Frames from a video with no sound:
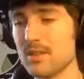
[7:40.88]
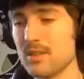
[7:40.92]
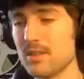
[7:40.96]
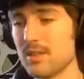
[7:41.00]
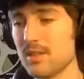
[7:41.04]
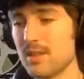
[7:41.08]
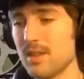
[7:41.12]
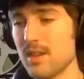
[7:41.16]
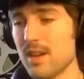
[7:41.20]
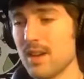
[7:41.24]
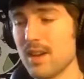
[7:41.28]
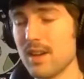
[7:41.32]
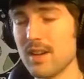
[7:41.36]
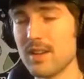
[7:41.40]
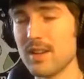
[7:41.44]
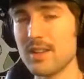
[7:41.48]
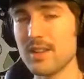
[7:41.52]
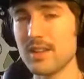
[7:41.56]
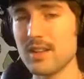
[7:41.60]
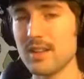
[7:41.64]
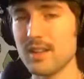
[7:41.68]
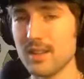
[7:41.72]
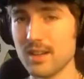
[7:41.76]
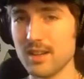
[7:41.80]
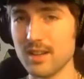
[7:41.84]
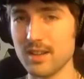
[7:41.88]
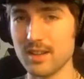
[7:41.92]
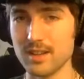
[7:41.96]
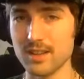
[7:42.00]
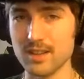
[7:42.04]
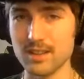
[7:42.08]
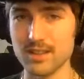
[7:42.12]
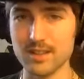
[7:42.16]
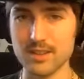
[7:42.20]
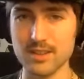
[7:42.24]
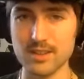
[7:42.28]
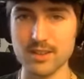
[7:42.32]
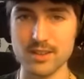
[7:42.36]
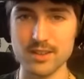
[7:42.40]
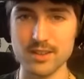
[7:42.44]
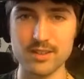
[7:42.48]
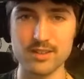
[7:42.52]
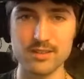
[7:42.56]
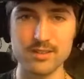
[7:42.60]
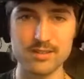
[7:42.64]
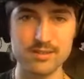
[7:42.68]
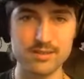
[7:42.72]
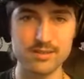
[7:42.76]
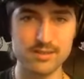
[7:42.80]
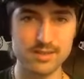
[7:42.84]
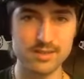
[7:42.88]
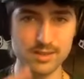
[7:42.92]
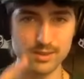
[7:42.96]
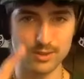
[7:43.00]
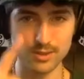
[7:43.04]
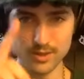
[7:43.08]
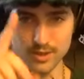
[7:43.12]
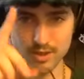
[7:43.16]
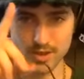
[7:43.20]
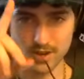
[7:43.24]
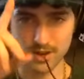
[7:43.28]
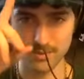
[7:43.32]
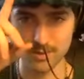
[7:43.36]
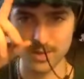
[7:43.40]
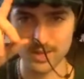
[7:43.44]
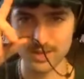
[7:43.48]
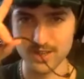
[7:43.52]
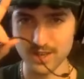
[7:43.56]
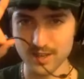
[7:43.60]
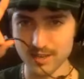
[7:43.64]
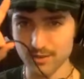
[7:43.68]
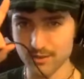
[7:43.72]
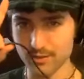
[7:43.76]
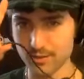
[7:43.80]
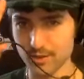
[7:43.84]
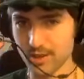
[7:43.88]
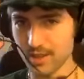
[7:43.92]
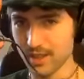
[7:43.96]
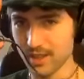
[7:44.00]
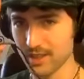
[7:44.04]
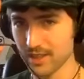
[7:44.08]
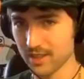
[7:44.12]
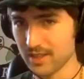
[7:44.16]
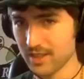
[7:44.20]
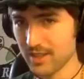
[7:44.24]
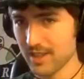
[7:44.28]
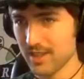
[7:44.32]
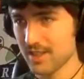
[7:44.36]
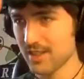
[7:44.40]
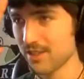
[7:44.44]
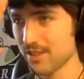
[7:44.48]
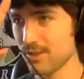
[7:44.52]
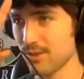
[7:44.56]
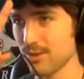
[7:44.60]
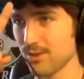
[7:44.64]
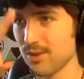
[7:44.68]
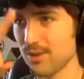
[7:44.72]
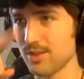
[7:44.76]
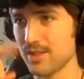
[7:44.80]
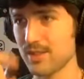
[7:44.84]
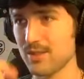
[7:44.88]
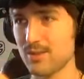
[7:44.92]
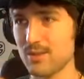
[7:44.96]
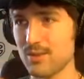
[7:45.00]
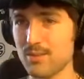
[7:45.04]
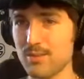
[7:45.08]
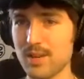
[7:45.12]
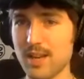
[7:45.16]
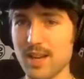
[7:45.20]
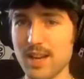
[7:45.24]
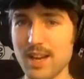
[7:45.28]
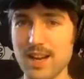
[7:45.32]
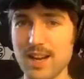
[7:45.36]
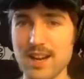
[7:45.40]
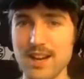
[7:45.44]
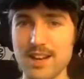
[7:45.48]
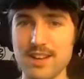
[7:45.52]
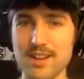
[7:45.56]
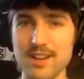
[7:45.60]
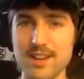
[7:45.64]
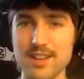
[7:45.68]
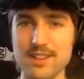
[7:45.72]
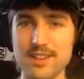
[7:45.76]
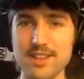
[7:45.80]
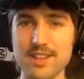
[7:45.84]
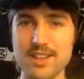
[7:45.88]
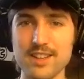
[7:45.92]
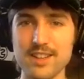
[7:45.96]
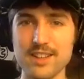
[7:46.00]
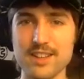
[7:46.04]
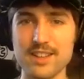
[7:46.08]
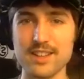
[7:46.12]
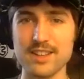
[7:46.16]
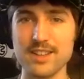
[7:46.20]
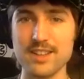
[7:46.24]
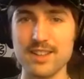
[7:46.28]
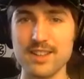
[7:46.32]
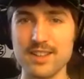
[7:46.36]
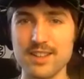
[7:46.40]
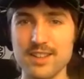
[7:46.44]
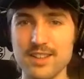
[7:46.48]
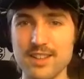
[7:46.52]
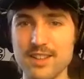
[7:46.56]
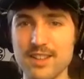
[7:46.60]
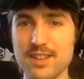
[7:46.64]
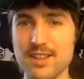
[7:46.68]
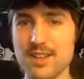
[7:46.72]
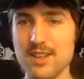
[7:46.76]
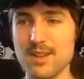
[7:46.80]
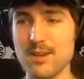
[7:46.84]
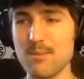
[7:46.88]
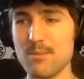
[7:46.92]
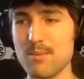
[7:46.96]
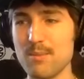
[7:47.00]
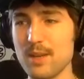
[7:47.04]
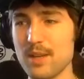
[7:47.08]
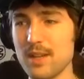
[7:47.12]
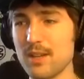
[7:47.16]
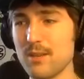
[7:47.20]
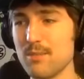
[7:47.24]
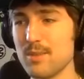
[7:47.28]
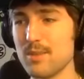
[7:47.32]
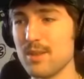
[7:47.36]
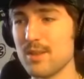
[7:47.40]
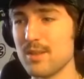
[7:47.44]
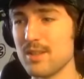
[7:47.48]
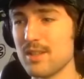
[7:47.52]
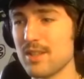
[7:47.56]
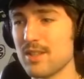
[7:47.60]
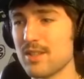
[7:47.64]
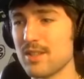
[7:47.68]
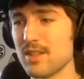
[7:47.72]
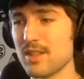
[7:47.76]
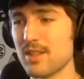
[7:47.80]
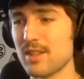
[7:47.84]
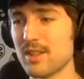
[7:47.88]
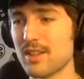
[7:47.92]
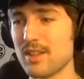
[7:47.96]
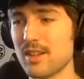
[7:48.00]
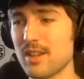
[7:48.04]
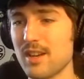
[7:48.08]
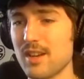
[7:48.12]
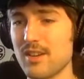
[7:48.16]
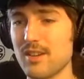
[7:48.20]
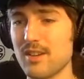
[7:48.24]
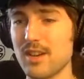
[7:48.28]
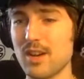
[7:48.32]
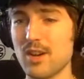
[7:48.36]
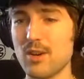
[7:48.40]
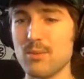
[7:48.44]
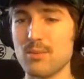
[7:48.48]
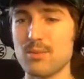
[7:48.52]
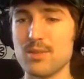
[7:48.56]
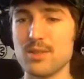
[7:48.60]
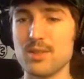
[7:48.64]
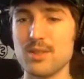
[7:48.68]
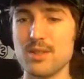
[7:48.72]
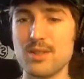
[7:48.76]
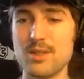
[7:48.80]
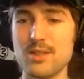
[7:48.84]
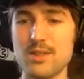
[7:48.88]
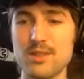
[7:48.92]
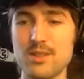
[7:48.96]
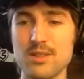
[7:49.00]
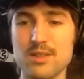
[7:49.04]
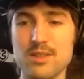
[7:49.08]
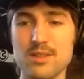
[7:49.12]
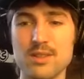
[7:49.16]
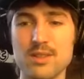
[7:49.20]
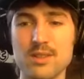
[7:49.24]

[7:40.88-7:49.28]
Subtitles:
Yeah, and I think you know, although I'm identifying as a tourist with my hat, I think being a musician kind of helps you